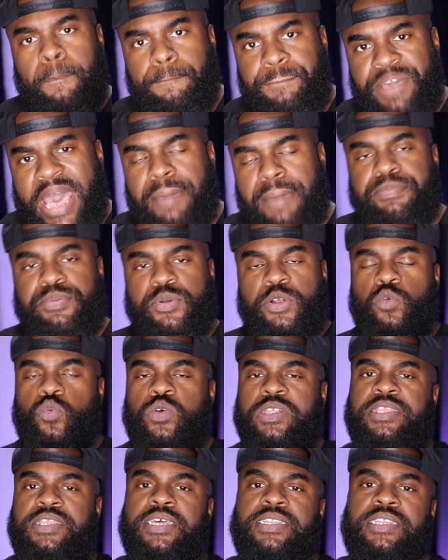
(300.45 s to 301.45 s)
pepper
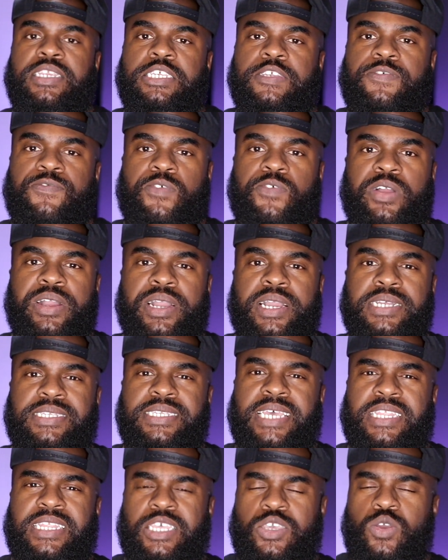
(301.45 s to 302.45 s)
within this fragrance
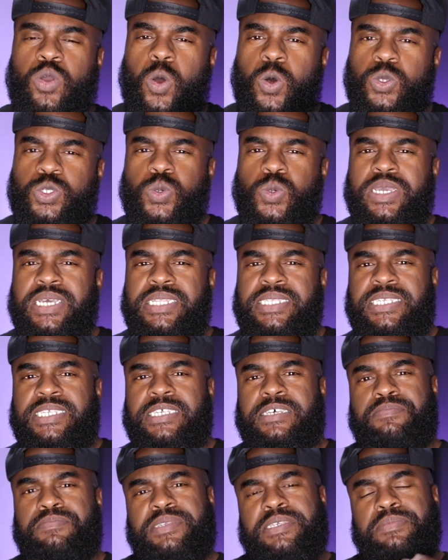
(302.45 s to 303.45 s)
and then you also get
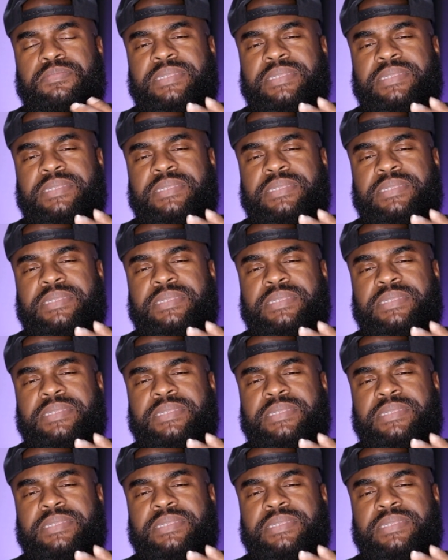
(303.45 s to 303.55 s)
some some